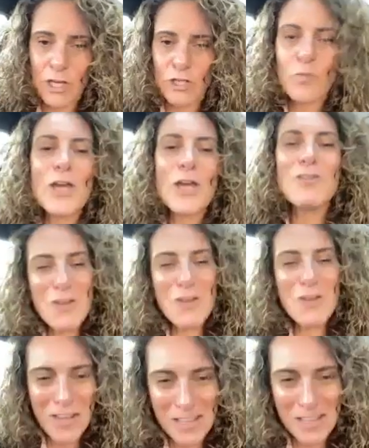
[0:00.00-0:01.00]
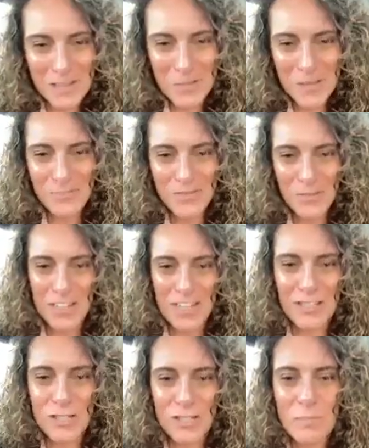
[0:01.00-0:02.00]
So where do you go for help,
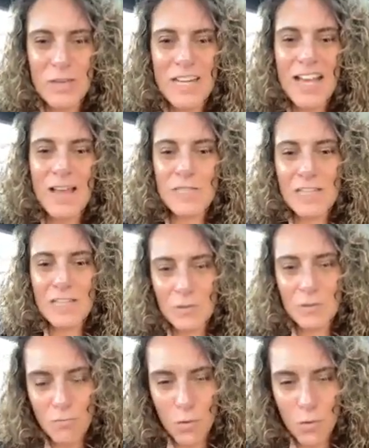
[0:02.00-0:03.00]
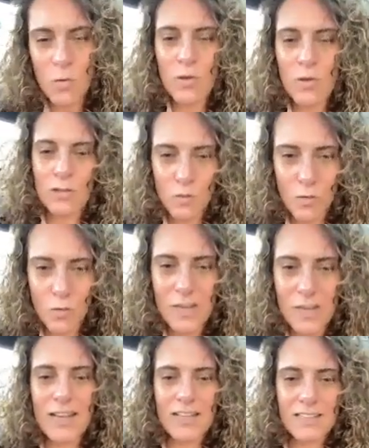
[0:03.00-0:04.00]
right? So it becomes even more
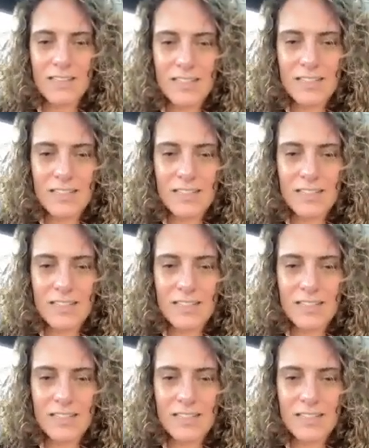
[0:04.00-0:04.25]
normalized.